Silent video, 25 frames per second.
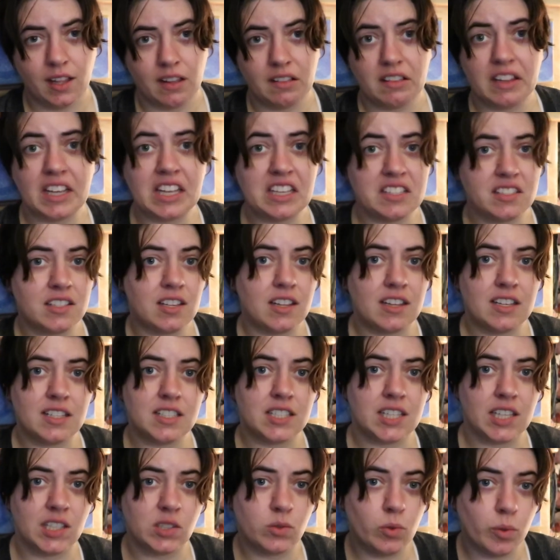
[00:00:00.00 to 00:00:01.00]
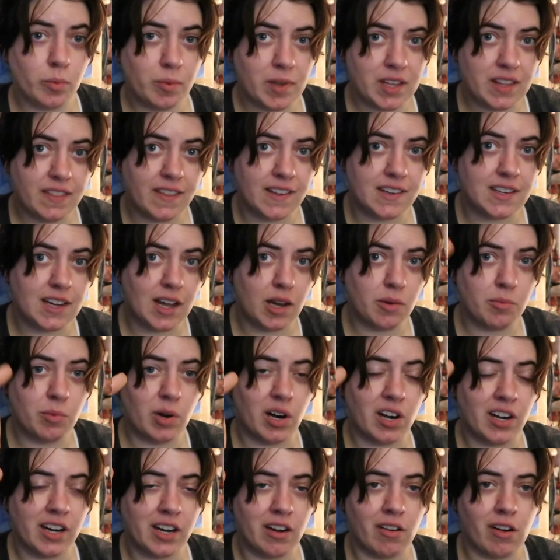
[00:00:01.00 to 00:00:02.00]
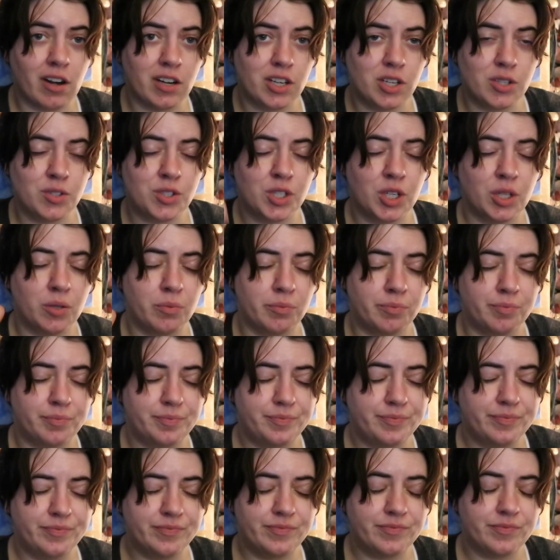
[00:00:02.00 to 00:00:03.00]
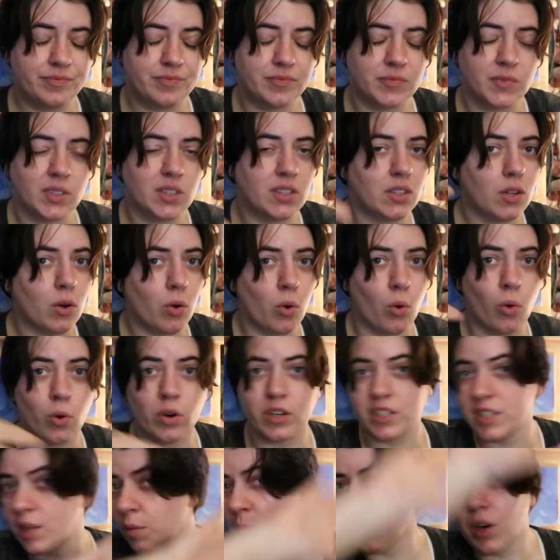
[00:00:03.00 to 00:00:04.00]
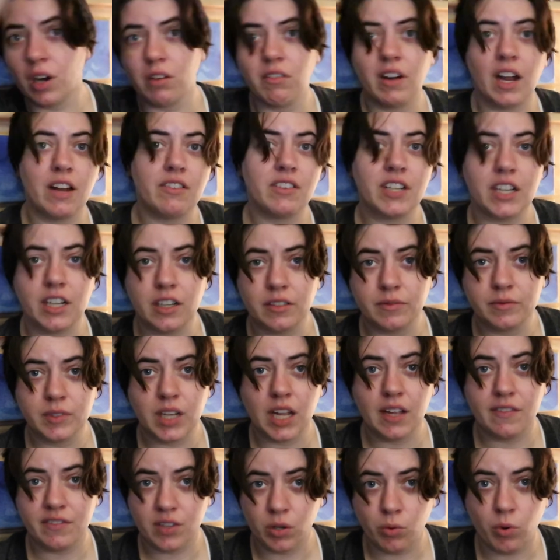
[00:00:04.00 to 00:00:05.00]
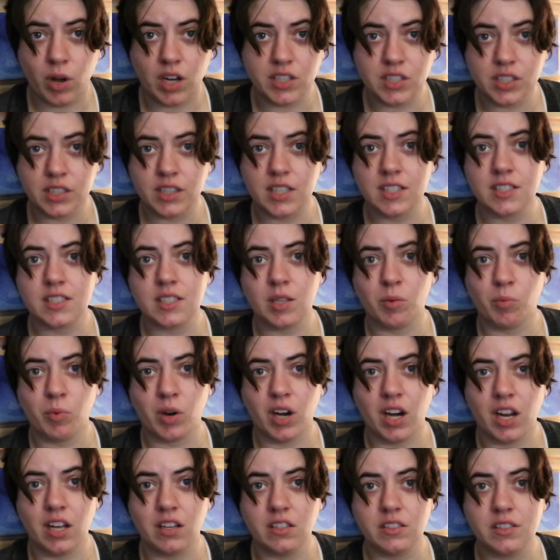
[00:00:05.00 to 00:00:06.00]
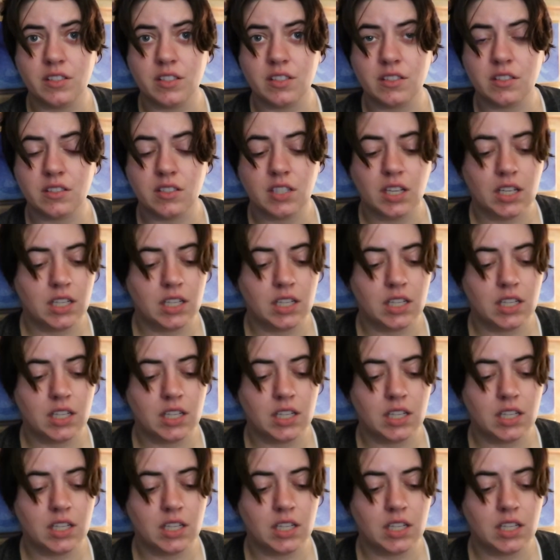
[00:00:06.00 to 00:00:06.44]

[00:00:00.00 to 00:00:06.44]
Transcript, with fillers: Links to these things will be in the down bar here on YouTube or somewhere around here if you're watching this somewhere else.